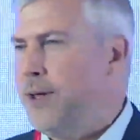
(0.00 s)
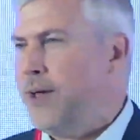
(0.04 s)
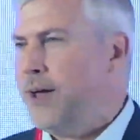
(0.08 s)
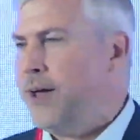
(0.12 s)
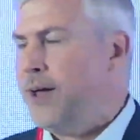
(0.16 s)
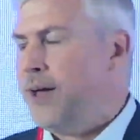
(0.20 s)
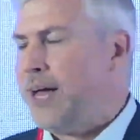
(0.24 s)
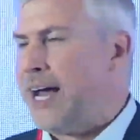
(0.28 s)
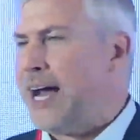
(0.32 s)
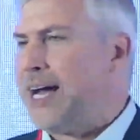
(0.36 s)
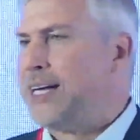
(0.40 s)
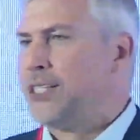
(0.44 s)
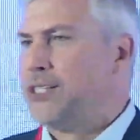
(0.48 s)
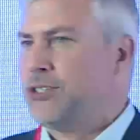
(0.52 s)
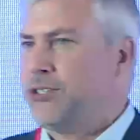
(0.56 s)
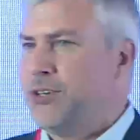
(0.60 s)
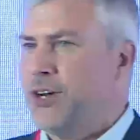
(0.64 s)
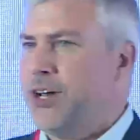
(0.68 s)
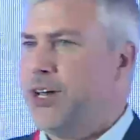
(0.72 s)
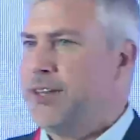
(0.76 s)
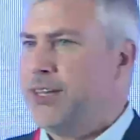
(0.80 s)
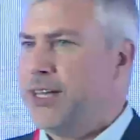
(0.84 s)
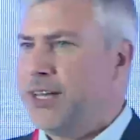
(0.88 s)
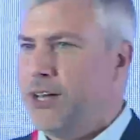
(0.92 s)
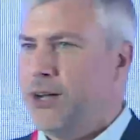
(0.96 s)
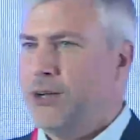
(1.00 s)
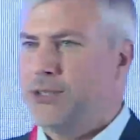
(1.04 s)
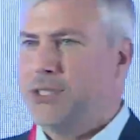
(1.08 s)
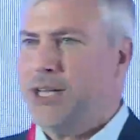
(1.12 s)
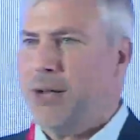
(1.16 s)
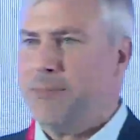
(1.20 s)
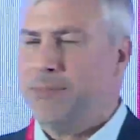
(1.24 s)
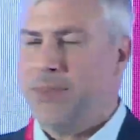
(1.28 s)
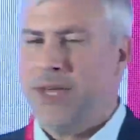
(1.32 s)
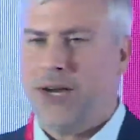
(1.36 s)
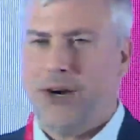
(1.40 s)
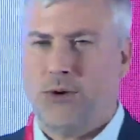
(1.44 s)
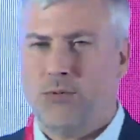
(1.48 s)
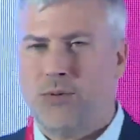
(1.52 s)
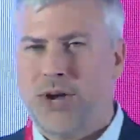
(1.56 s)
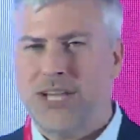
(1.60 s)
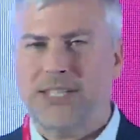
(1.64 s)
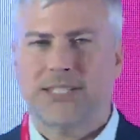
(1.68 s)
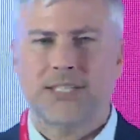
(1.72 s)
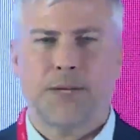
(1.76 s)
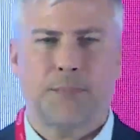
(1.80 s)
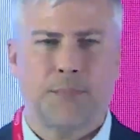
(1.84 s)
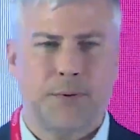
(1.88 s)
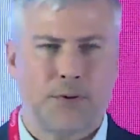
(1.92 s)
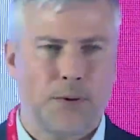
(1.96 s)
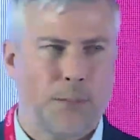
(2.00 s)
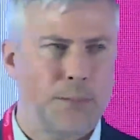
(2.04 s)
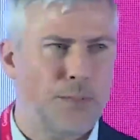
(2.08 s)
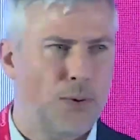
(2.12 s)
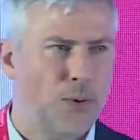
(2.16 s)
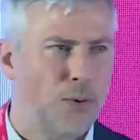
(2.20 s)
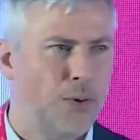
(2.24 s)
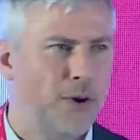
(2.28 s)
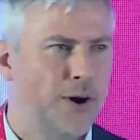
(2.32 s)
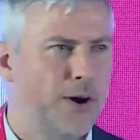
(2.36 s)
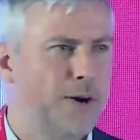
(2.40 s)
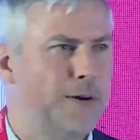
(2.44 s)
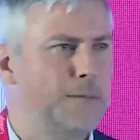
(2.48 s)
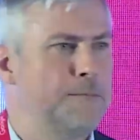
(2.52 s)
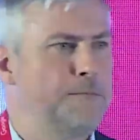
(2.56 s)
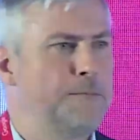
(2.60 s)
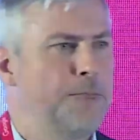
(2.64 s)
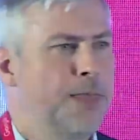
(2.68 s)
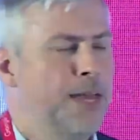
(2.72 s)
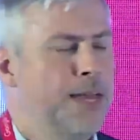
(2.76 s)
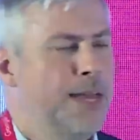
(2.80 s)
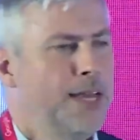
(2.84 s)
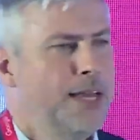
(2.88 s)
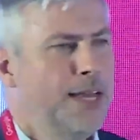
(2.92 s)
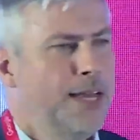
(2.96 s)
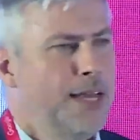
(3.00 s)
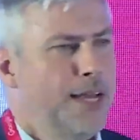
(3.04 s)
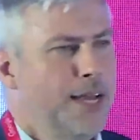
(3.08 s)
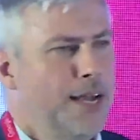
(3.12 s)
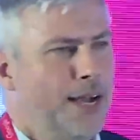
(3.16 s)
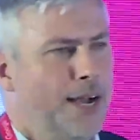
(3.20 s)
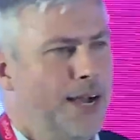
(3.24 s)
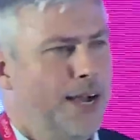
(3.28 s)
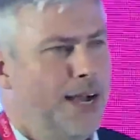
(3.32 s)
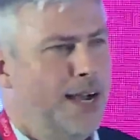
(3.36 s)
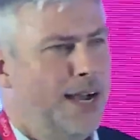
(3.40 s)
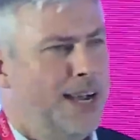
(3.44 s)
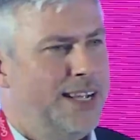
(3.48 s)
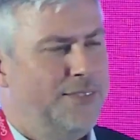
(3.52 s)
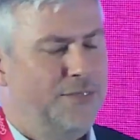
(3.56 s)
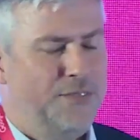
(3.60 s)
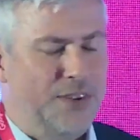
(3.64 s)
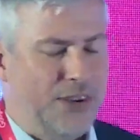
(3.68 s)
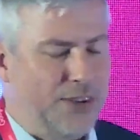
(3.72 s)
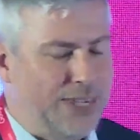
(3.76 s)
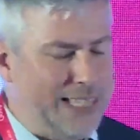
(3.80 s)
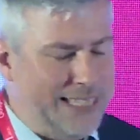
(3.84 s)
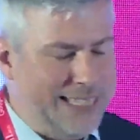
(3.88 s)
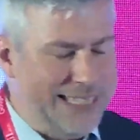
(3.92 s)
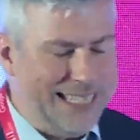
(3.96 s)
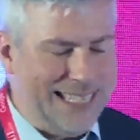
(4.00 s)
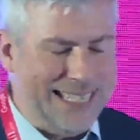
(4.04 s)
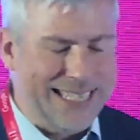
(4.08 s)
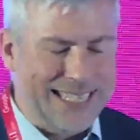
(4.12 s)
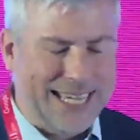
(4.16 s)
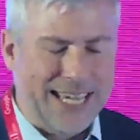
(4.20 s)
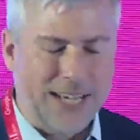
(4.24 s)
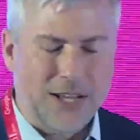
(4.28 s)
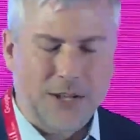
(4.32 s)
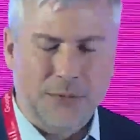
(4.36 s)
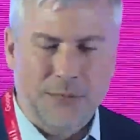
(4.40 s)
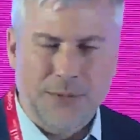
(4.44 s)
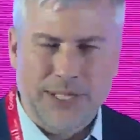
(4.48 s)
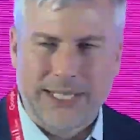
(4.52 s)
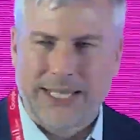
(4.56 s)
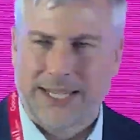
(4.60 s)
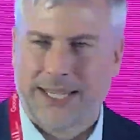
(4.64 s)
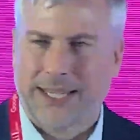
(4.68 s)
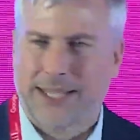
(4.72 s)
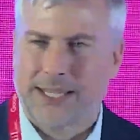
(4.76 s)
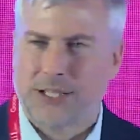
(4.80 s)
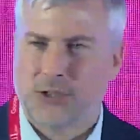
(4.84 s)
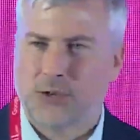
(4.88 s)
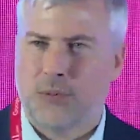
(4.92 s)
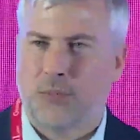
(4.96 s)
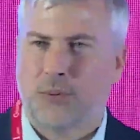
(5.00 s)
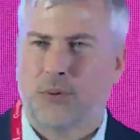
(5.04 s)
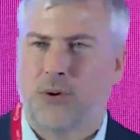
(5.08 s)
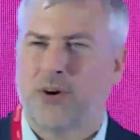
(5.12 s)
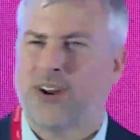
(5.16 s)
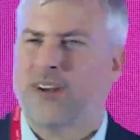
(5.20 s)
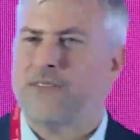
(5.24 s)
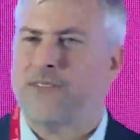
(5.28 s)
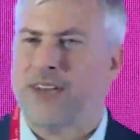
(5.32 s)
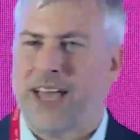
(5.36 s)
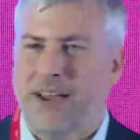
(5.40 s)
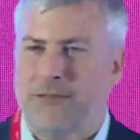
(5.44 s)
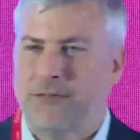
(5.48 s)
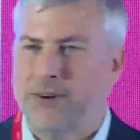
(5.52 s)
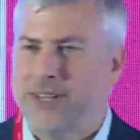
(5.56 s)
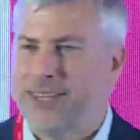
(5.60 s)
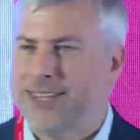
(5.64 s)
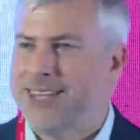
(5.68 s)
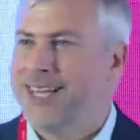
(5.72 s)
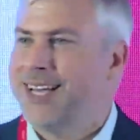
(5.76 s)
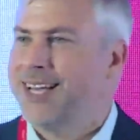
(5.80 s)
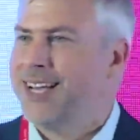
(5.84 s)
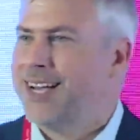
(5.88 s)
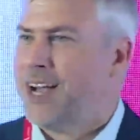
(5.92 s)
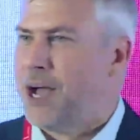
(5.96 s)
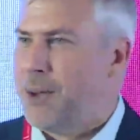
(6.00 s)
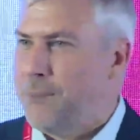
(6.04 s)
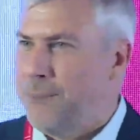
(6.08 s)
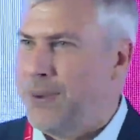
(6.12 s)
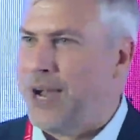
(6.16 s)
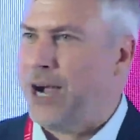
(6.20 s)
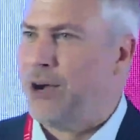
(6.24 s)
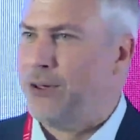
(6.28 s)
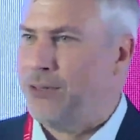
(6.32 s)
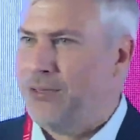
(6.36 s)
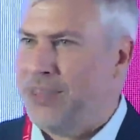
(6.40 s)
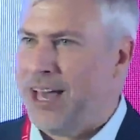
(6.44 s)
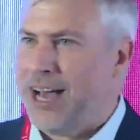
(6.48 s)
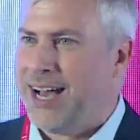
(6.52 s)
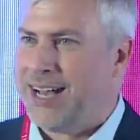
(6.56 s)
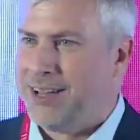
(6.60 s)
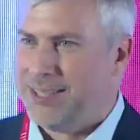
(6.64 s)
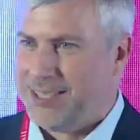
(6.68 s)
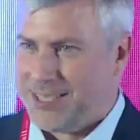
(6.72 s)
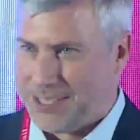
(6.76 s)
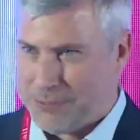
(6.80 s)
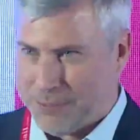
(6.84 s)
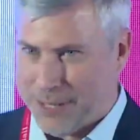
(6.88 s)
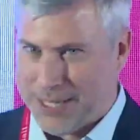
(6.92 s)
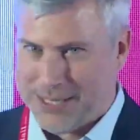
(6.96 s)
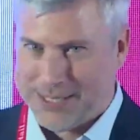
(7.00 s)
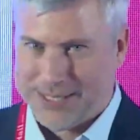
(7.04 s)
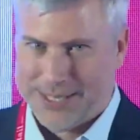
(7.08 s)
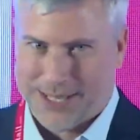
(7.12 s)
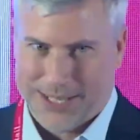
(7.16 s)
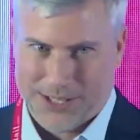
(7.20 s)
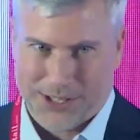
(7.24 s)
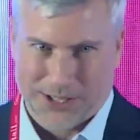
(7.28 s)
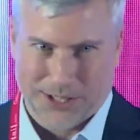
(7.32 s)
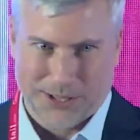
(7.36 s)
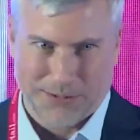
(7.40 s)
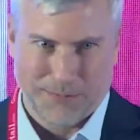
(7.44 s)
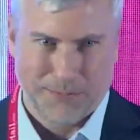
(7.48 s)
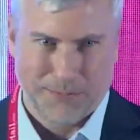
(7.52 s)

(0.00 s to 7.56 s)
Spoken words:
astronaut that goes up there writes up a report, a very detailed, meticulous report of everything about that space station.